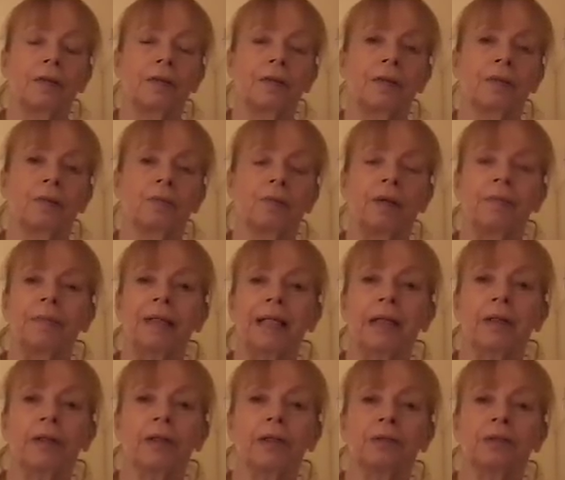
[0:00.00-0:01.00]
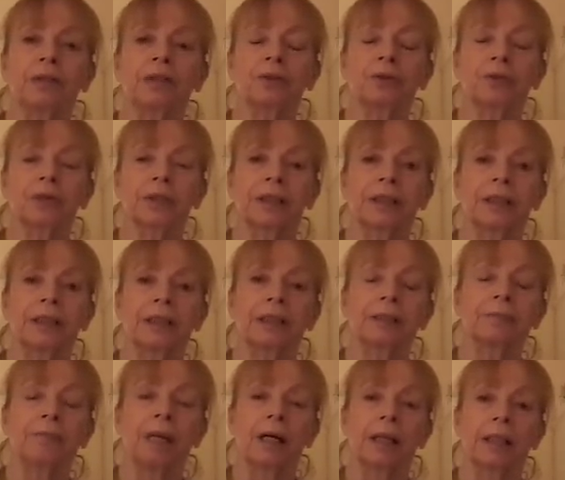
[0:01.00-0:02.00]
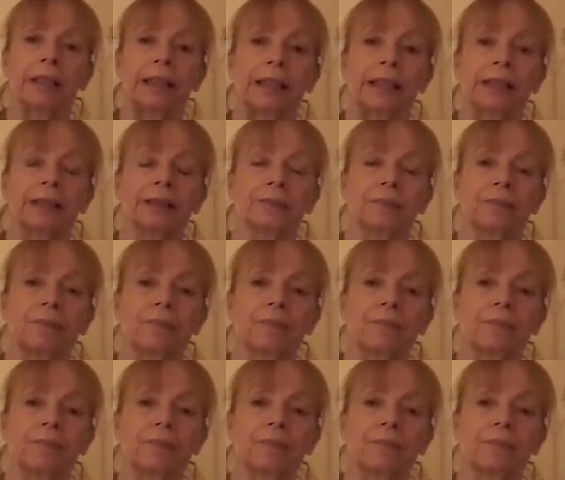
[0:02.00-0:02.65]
The women who took thalidomide